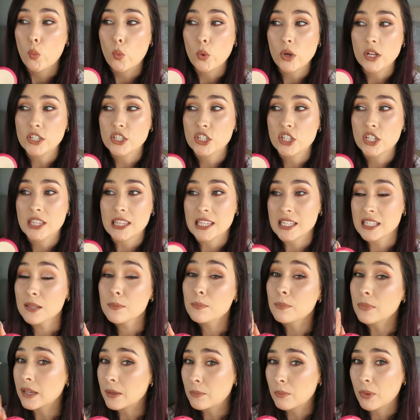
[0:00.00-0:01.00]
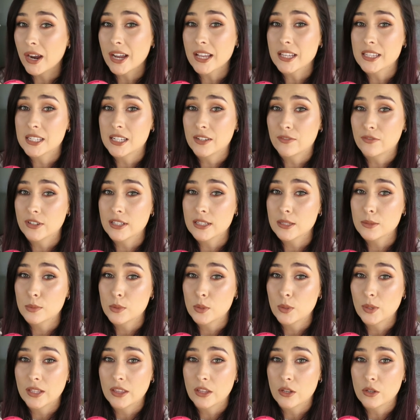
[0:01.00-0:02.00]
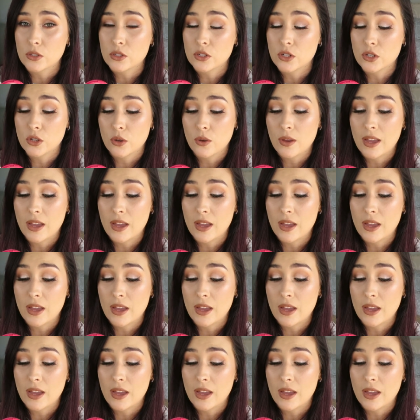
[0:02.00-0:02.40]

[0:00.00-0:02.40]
which there's a big price difference between those two,